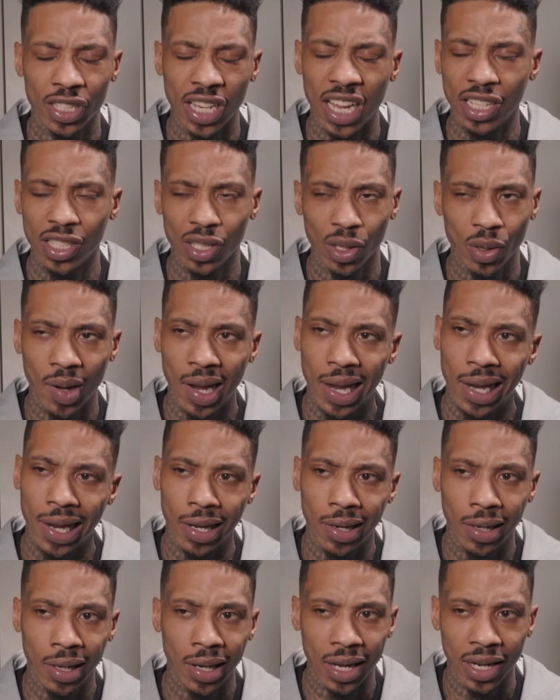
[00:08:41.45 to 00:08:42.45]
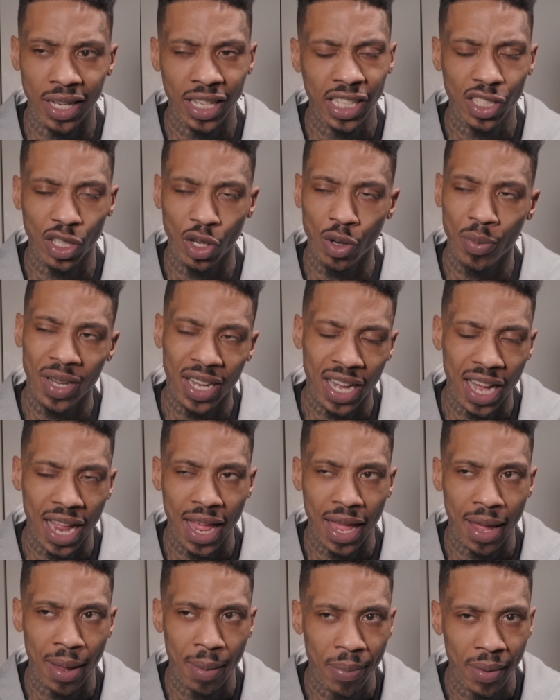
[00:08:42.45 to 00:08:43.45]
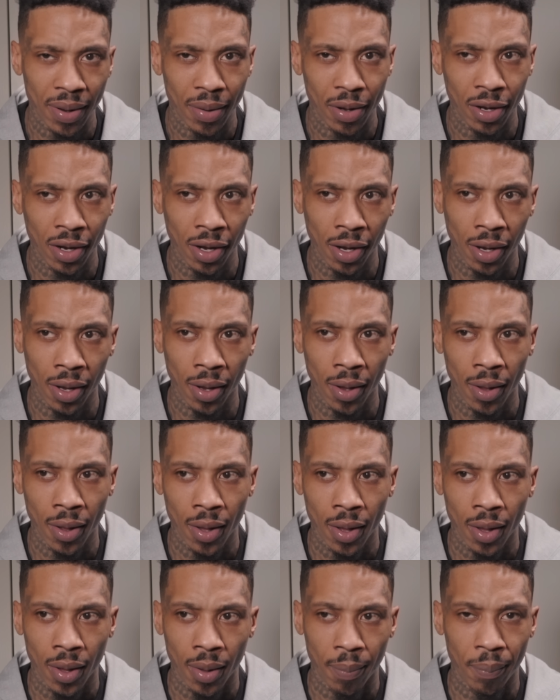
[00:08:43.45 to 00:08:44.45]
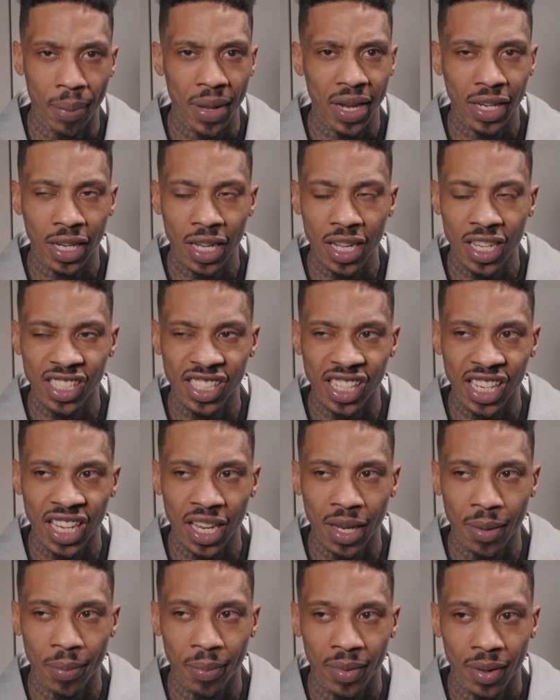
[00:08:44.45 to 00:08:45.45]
I told uh, he told me that I had uh, better guns than him.